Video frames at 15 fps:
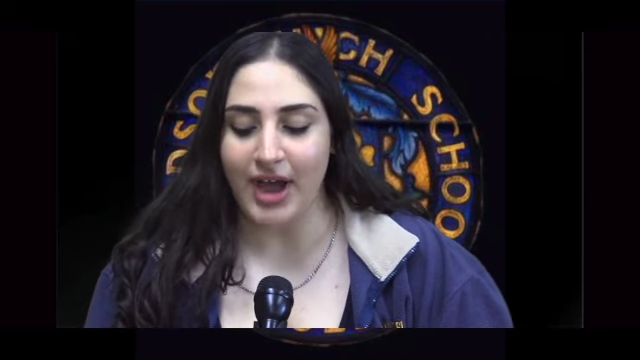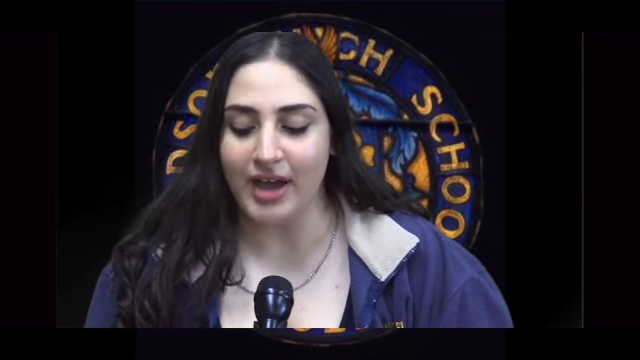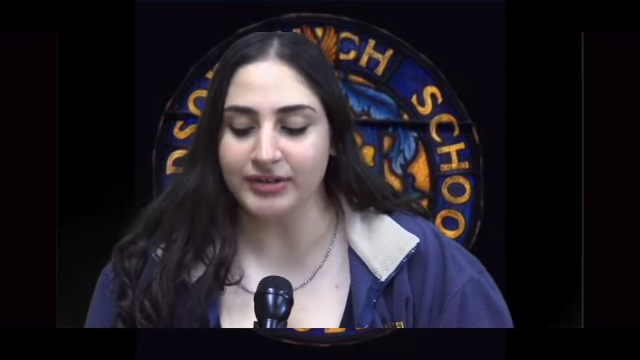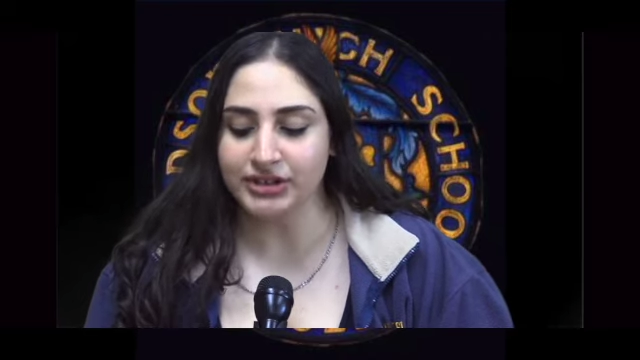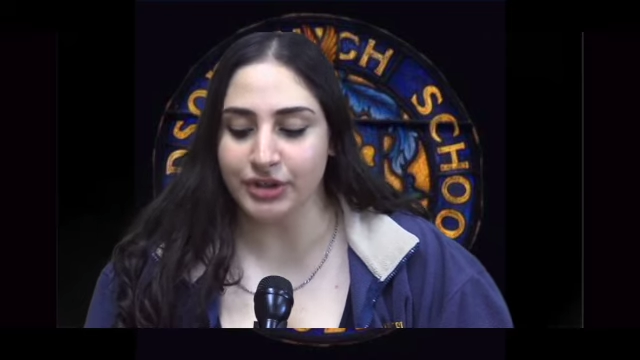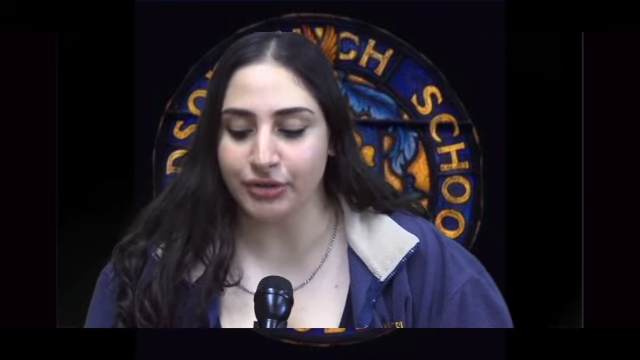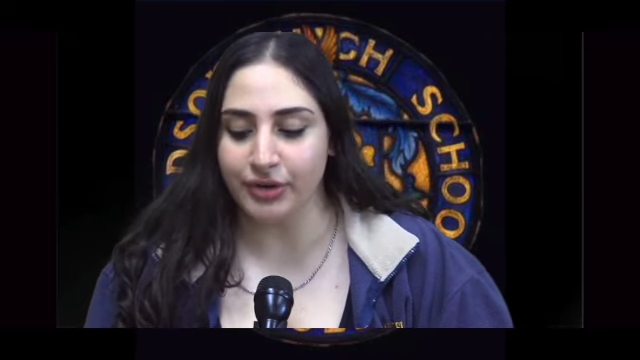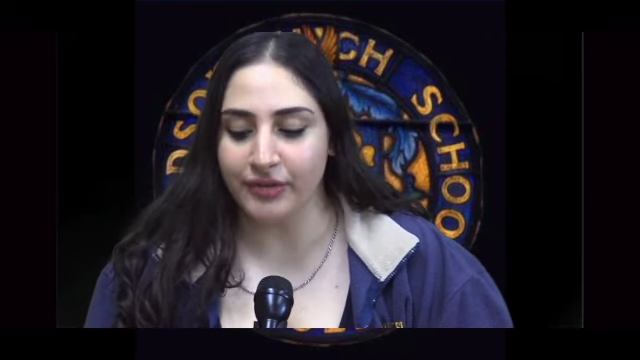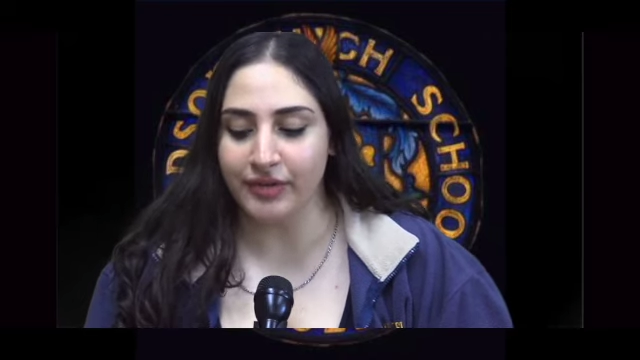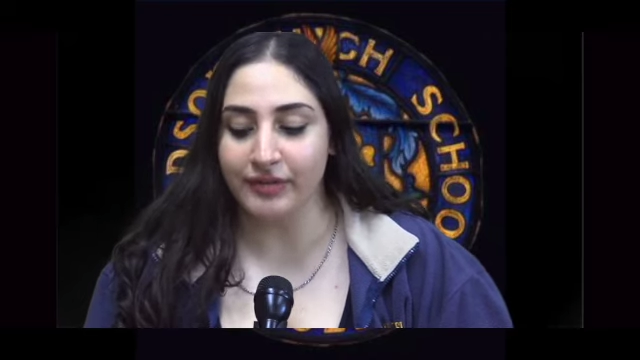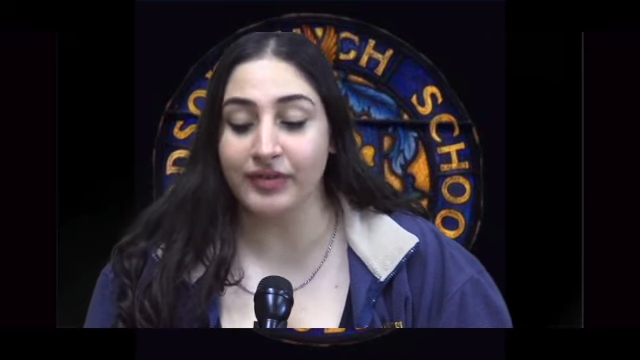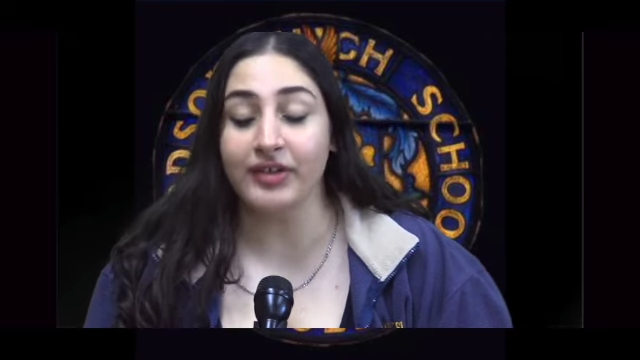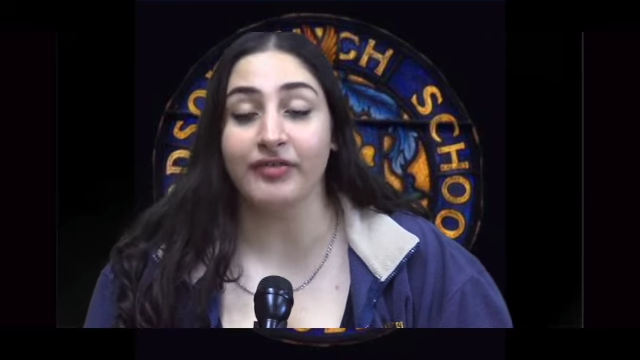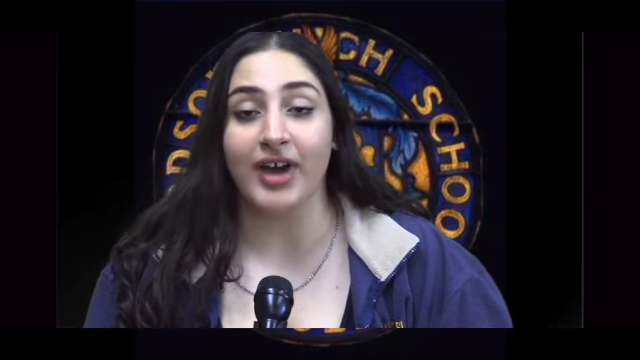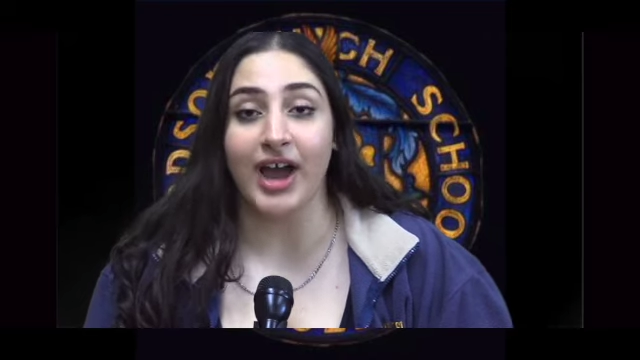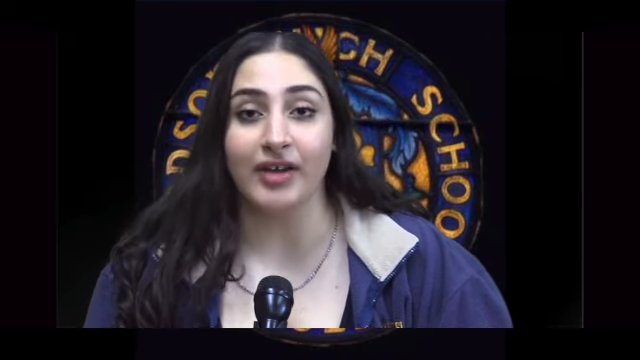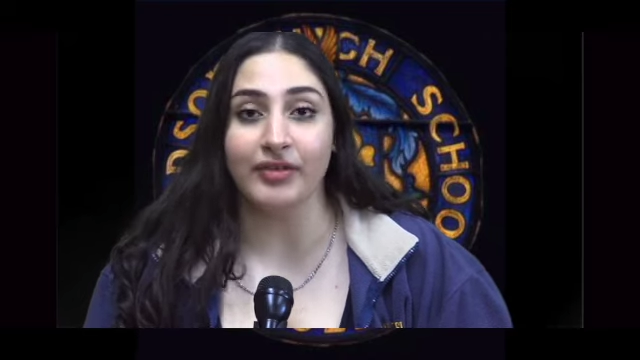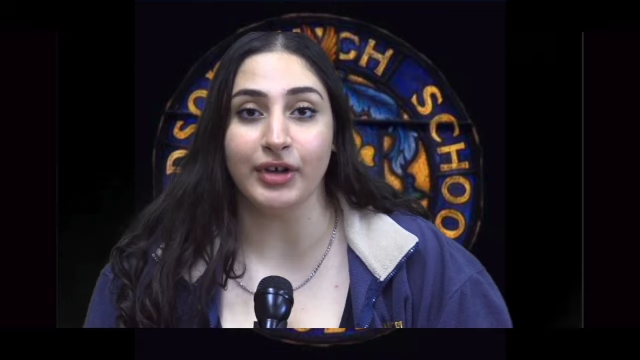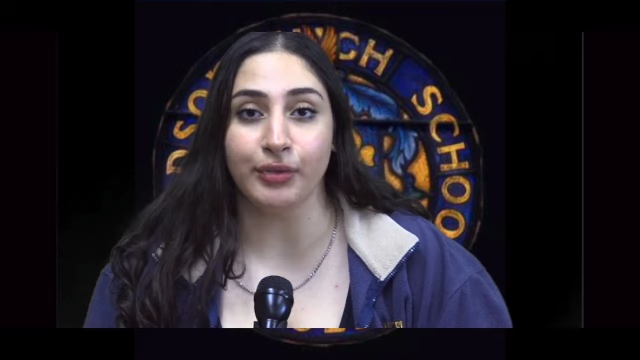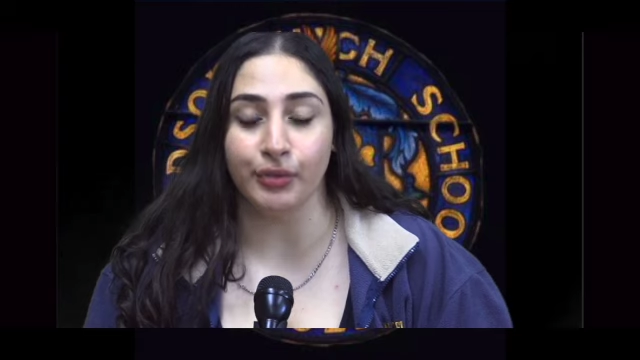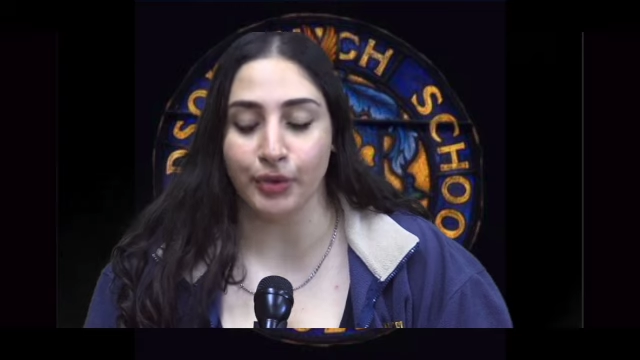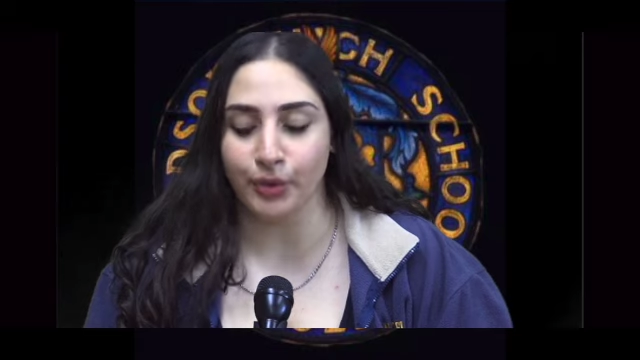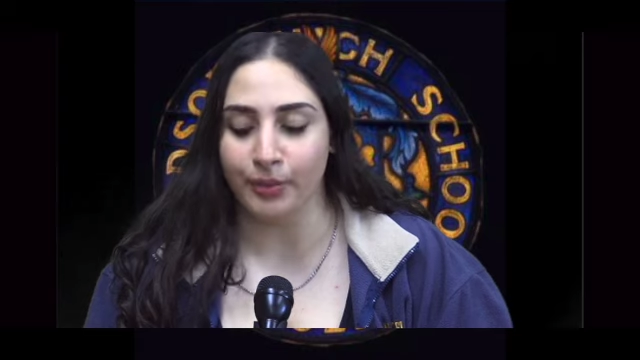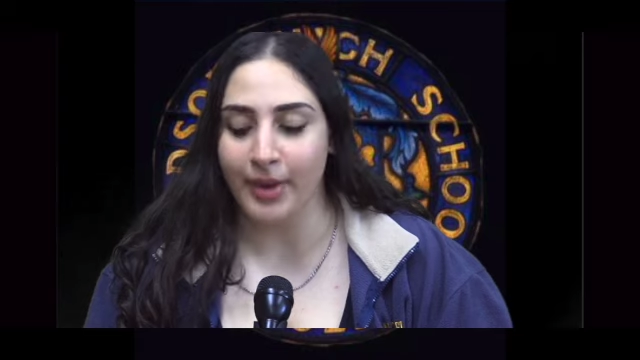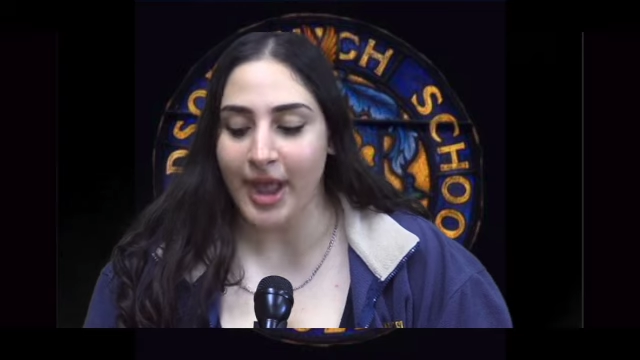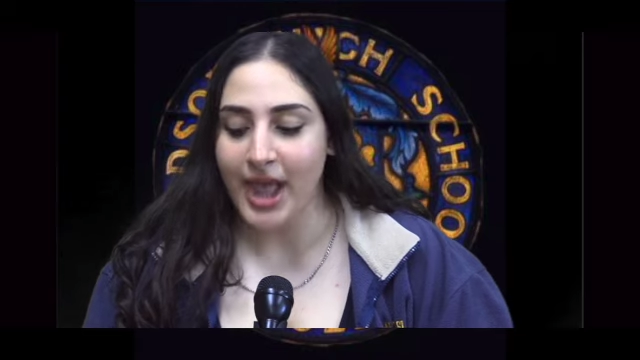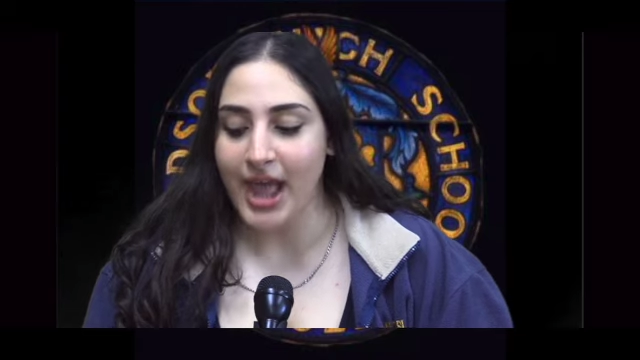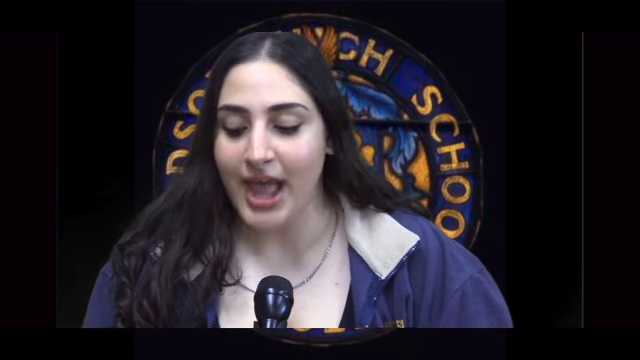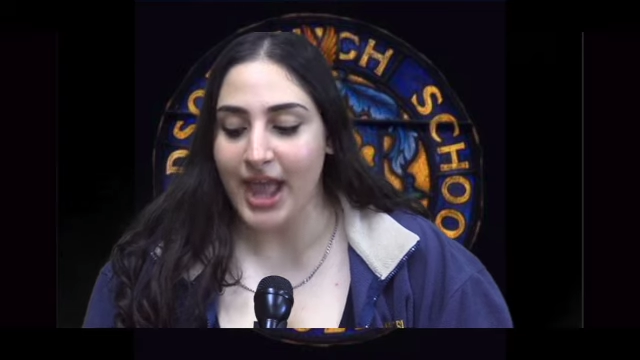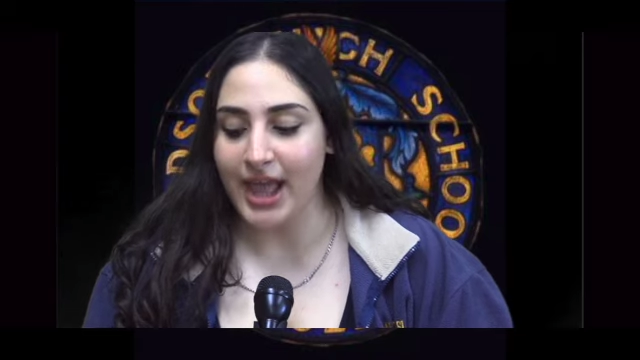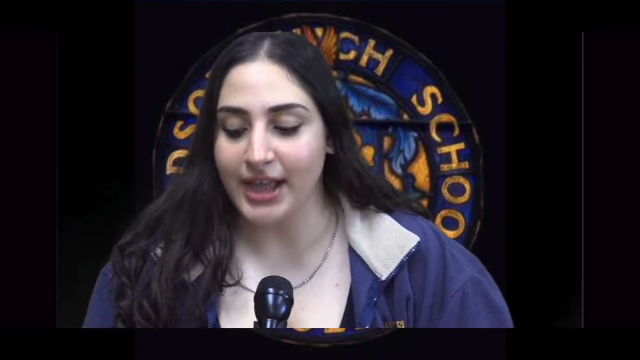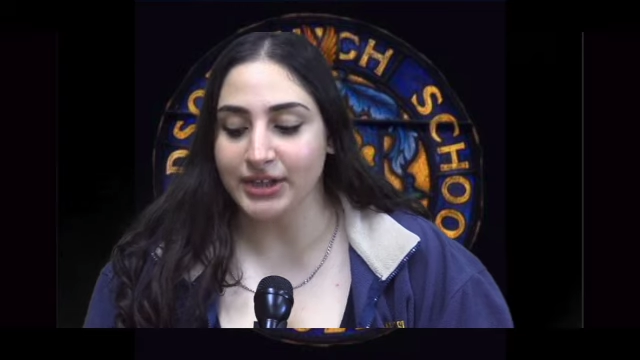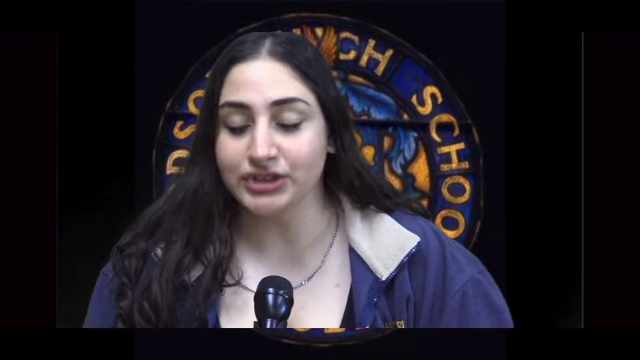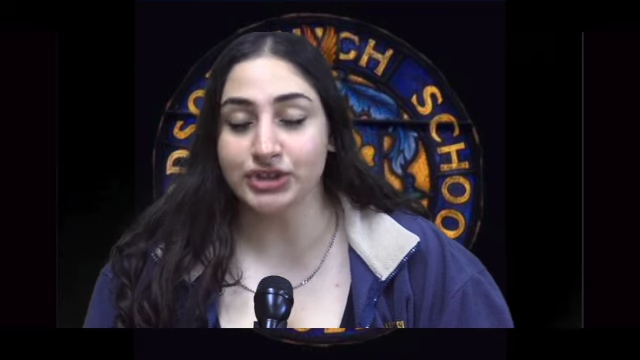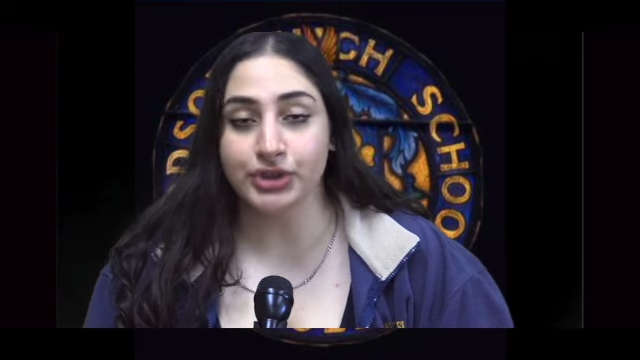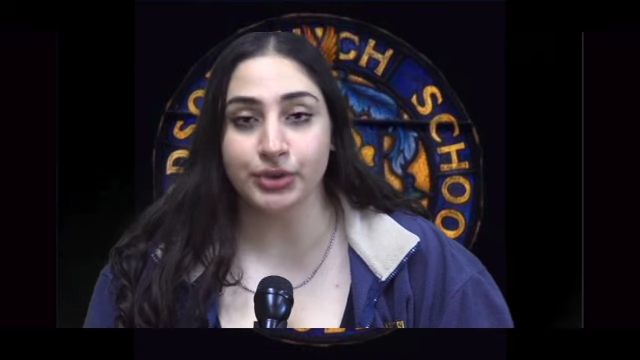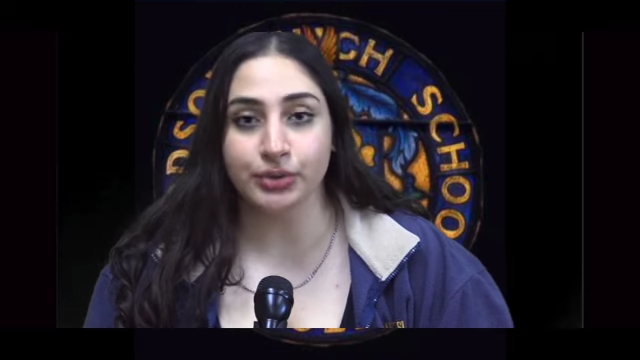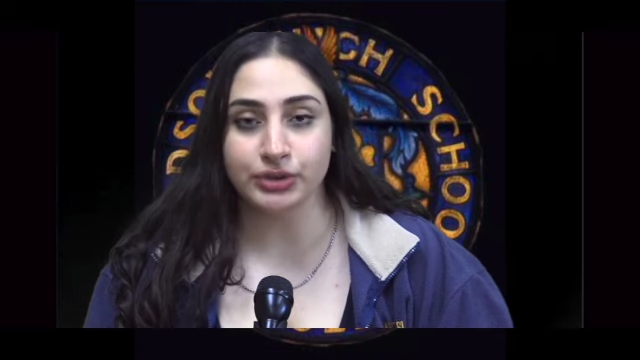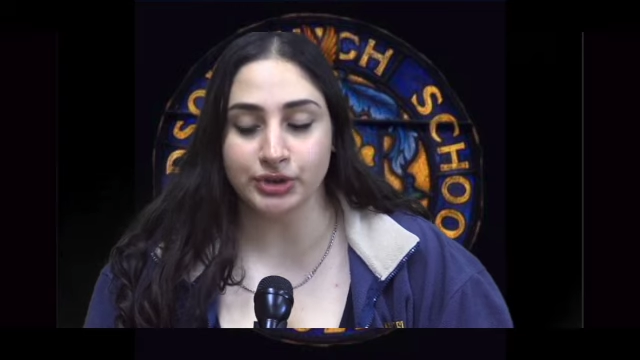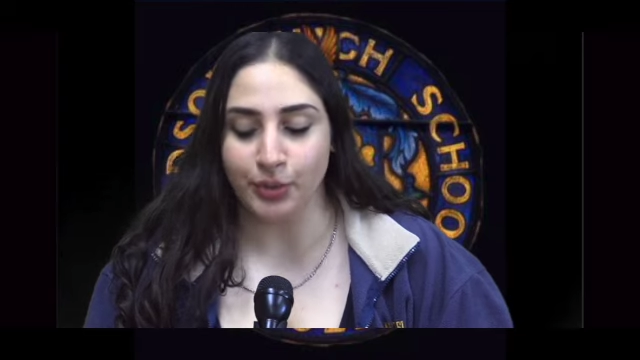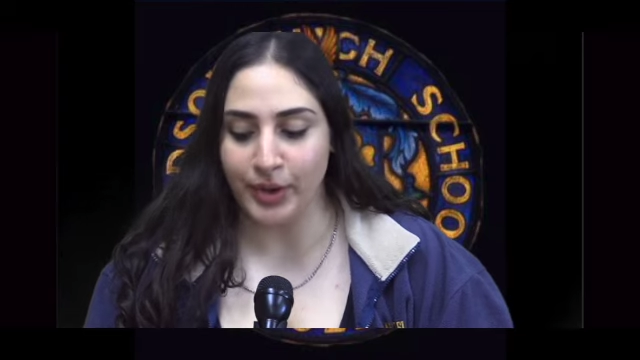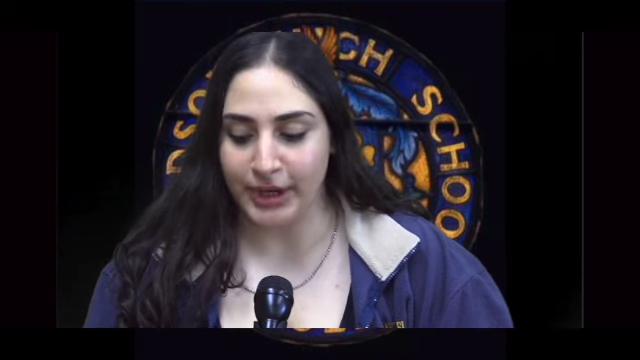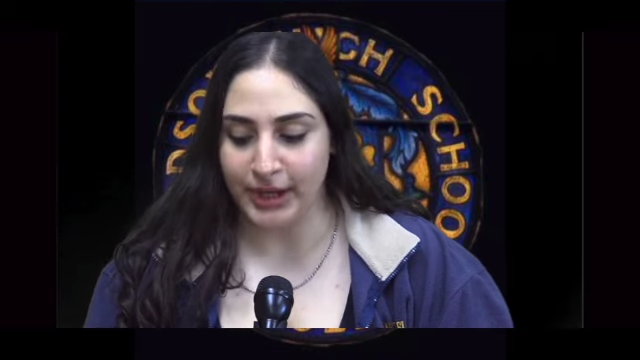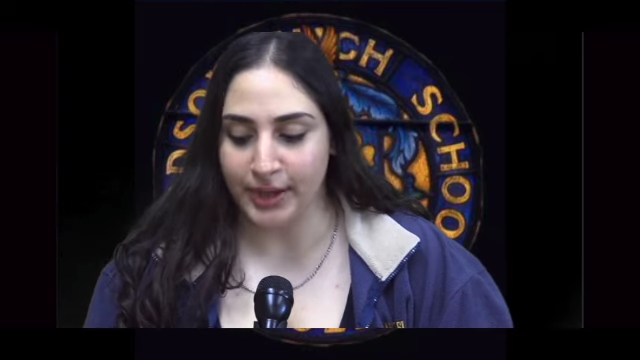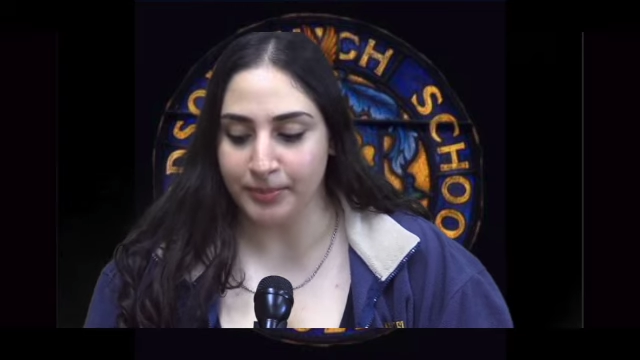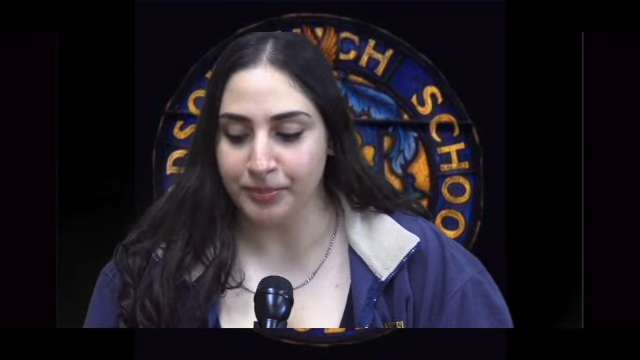to 3:55 in room A220.